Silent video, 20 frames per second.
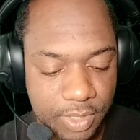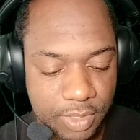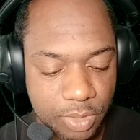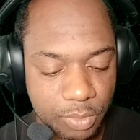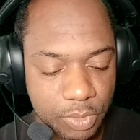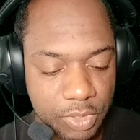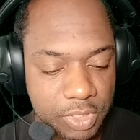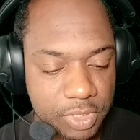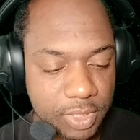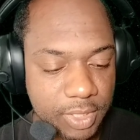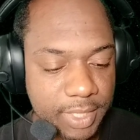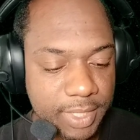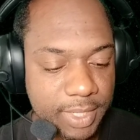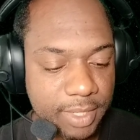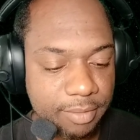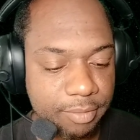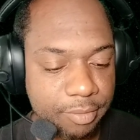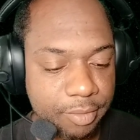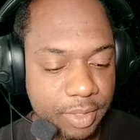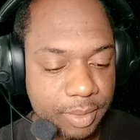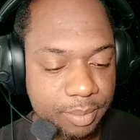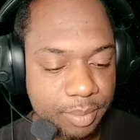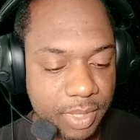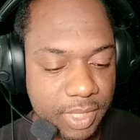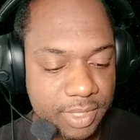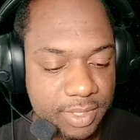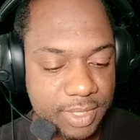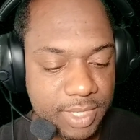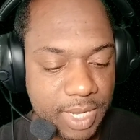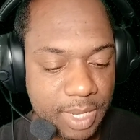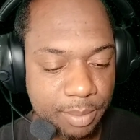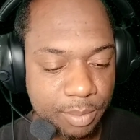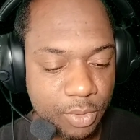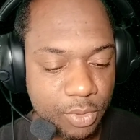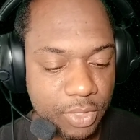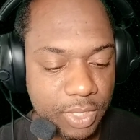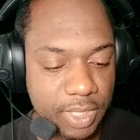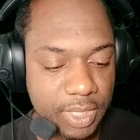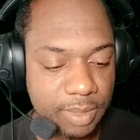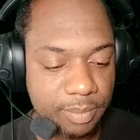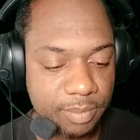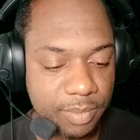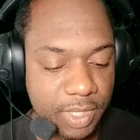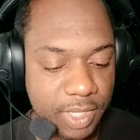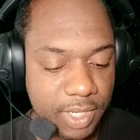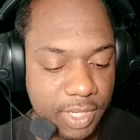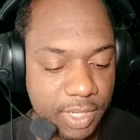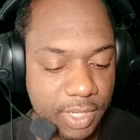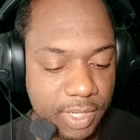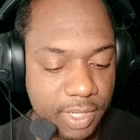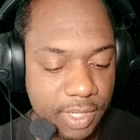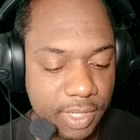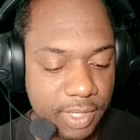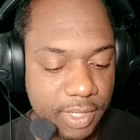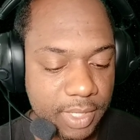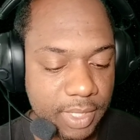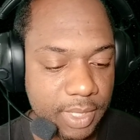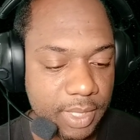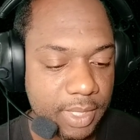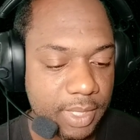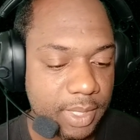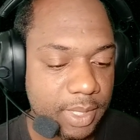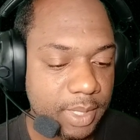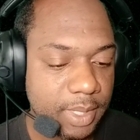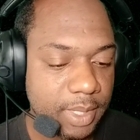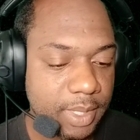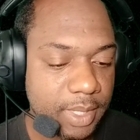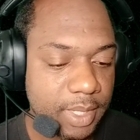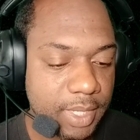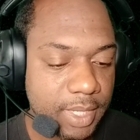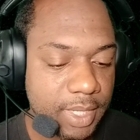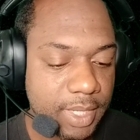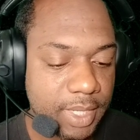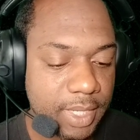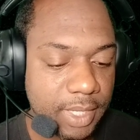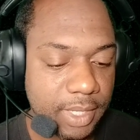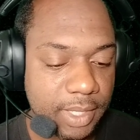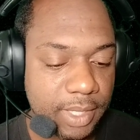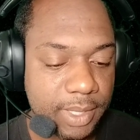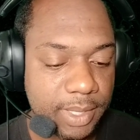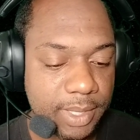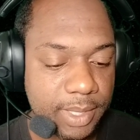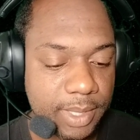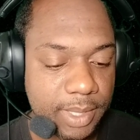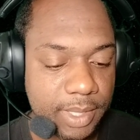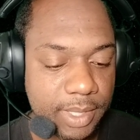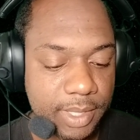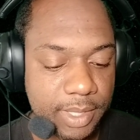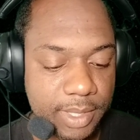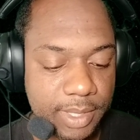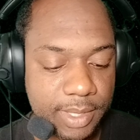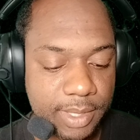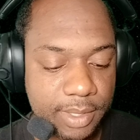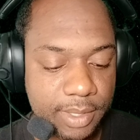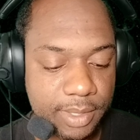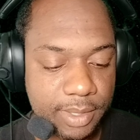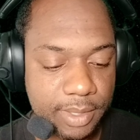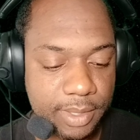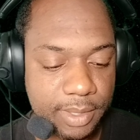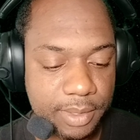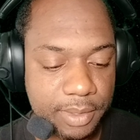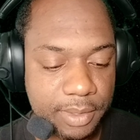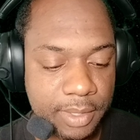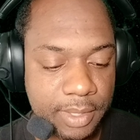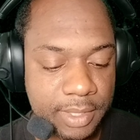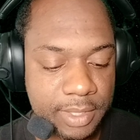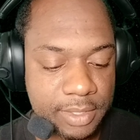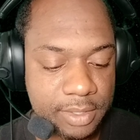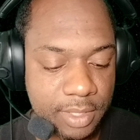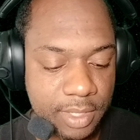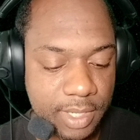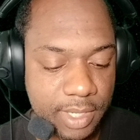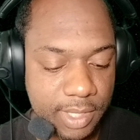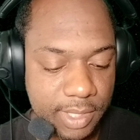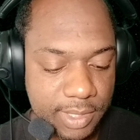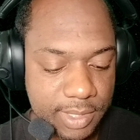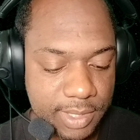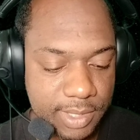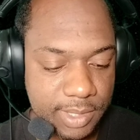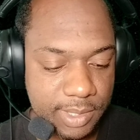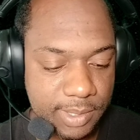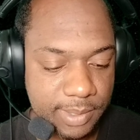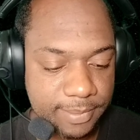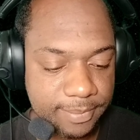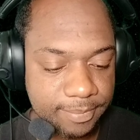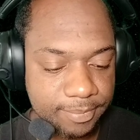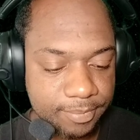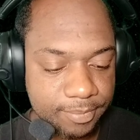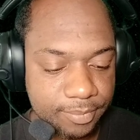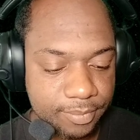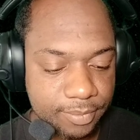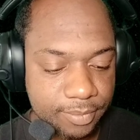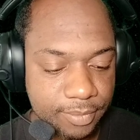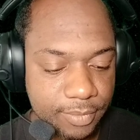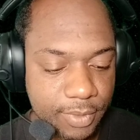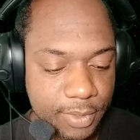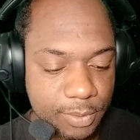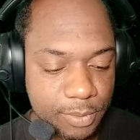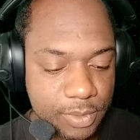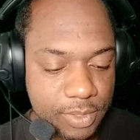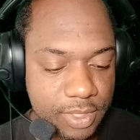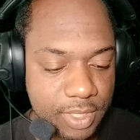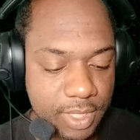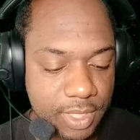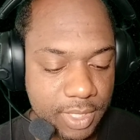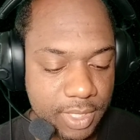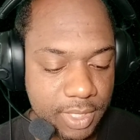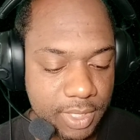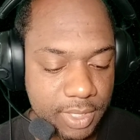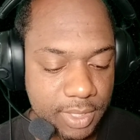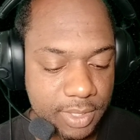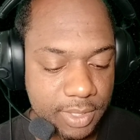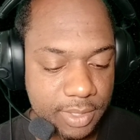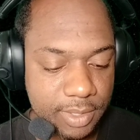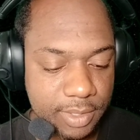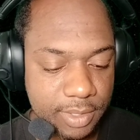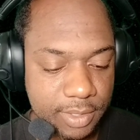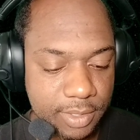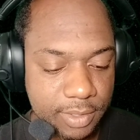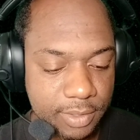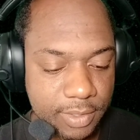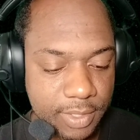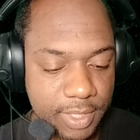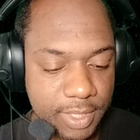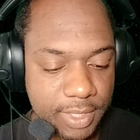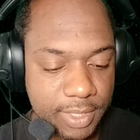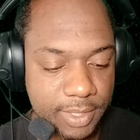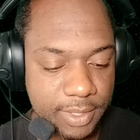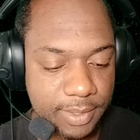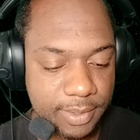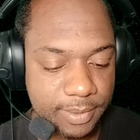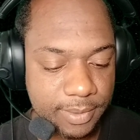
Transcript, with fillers: So we should get a free pit stop on him there uh, on his hards. No stocking. Great.